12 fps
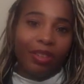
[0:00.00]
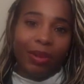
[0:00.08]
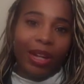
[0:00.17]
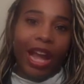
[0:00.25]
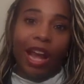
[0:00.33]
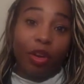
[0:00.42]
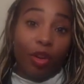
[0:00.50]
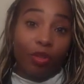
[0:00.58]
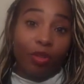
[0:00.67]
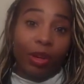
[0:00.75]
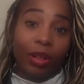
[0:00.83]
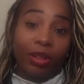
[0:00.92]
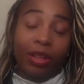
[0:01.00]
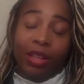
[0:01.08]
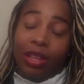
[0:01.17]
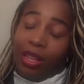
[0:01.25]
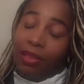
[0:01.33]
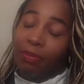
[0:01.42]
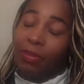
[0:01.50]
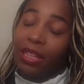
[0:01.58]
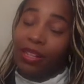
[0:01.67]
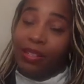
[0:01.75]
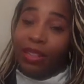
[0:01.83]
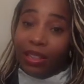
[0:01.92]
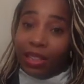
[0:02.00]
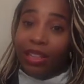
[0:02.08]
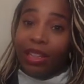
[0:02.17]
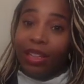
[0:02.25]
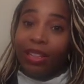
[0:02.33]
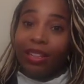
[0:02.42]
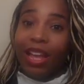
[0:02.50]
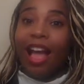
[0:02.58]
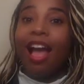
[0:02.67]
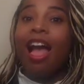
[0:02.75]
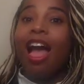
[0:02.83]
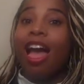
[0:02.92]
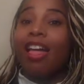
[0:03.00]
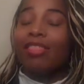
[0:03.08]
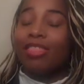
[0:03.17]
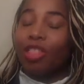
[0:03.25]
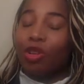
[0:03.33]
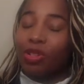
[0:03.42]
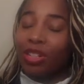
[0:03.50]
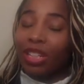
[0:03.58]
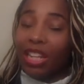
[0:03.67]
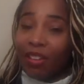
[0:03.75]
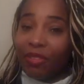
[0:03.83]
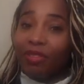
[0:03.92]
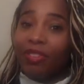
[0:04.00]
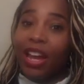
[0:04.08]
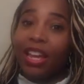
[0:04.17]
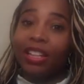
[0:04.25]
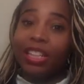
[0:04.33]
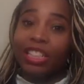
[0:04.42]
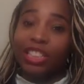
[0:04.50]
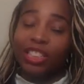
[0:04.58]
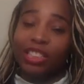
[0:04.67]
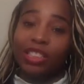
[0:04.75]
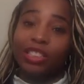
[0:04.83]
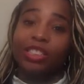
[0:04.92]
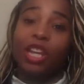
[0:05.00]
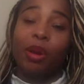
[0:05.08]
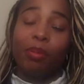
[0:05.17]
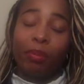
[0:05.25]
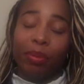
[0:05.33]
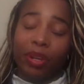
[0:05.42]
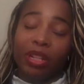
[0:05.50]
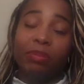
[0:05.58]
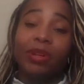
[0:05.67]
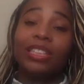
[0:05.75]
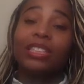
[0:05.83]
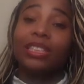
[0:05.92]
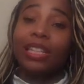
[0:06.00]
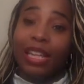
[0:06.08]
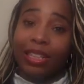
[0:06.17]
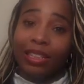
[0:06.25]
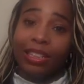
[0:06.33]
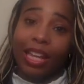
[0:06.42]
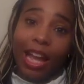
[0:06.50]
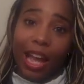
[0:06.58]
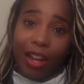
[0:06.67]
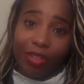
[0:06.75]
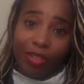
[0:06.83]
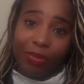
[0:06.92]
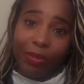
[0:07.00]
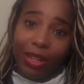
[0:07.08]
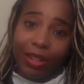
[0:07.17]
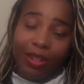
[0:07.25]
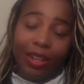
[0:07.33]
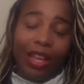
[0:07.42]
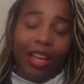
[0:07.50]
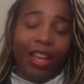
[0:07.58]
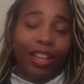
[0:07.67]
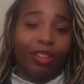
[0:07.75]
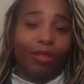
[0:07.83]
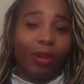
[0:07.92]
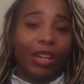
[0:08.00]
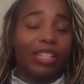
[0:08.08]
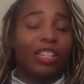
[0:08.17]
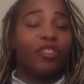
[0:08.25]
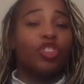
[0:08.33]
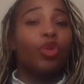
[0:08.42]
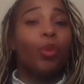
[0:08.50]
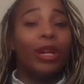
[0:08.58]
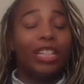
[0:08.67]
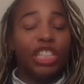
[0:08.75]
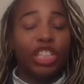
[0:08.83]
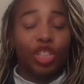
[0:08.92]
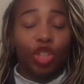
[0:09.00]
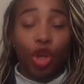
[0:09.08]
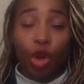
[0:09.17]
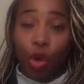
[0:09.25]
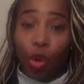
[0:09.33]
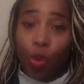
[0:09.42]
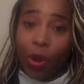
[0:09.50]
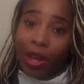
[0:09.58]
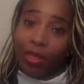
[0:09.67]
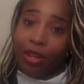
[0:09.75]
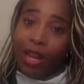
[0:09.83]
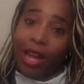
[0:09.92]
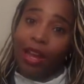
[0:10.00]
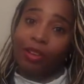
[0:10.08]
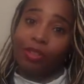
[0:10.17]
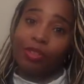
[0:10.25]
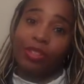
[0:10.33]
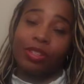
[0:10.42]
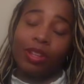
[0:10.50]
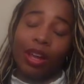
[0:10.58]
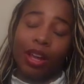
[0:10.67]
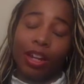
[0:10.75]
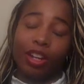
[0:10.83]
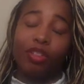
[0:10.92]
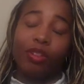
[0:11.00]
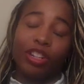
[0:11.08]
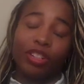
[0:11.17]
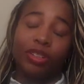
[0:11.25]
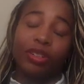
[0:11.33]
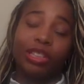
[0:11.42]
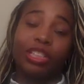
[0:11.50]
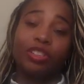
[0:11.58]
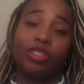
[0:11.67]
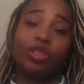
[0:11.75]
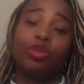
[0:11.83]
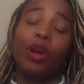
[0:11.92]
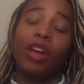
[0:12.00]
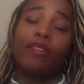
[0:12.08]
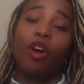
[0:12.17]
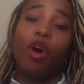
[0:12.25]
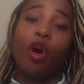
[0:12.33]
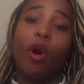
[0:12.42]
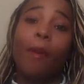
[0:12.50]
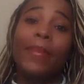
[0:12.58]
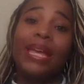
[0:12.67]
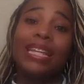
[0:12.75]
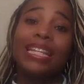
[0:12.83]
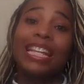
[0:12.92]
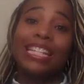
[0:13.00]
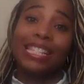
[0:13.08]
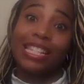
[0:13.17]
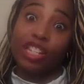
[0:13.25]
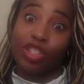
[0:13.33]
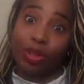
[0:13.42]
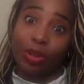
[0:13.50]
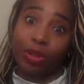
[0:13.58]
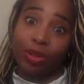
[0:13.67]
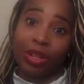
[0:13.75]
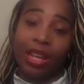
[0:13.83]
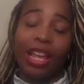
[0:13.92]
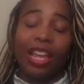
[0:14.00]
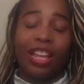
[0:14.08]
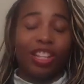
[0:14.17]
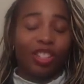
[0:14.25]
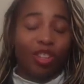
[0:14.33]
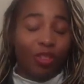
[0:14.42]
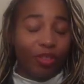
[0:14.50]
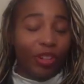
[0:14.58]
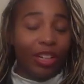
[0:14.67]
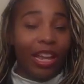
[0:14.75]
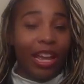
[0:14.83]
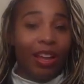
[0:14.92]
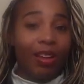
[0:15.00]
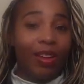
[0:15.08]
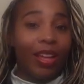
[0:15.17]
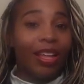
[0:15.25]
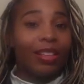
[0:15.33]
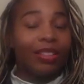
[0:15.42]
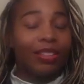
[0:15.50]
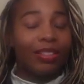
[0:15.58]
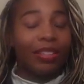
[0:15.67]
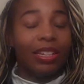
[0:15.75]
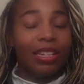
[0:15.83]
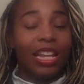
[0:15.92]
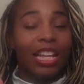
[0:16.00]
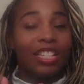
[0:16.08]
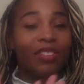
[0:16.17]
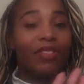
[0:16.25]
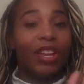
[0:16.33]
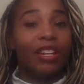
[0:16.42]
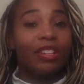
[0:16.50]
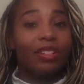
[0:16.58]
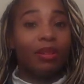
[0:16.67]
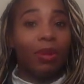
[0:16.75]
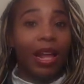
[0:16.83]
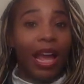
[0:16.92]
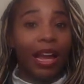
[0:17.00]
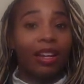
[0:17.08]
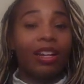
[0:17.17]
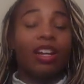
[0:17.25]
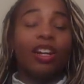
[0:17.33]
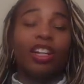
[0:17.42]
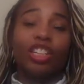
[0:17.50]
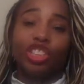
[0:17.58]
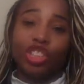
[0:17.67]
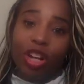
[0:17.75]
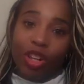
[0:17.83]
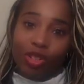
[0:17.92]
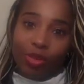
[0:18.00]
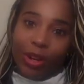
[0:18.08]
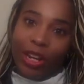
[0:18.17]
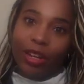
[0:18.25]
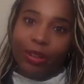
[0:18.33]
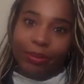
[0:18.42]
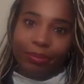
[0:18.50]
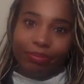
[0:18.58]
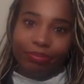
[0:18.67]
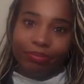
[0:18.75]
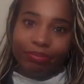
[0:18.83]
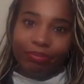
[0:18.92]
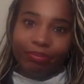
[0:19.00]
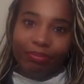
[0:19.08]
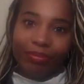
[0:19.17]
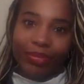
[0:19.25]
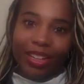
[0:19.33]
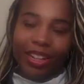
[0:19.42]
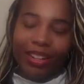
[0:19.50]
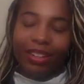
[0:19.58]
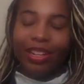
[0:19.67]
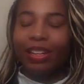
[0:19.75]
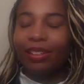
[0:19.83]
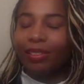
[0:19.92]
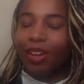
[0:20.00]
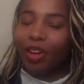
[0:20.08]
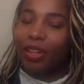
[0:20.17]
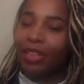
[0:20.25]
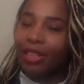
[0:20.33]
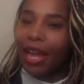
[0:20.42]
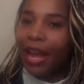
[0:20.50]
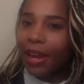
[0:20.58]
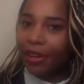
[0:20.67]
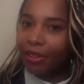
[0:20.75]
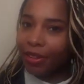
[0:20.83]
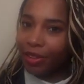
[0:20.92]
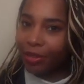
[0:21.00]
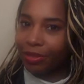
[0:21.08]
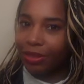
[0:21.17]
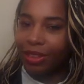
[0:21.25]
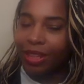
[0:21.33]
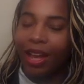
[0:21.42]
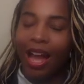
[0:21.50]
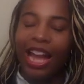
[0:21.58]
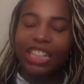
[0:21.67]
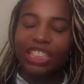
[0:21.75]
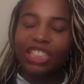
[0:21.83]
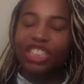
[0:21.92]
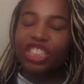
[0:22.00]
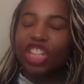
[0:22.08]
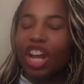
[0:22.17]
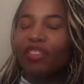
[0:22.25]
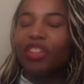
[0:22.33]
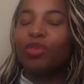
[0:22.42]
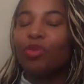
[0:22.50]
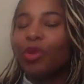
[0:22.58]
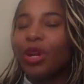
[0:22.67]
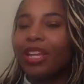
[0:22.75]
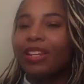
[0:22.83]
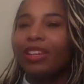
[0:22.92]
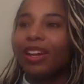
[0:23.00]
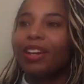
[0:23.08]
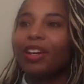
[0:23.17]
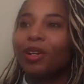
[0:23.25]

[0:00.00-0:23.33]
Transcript: everyone got over it. Because in the end, those 11 violations pretty much landed the congressman in the ranks of 22 other congressional leaders who have all been censored. And so for now, the scene has faded to black on Charles Rangel. Now, on a lighter note, I just love it when,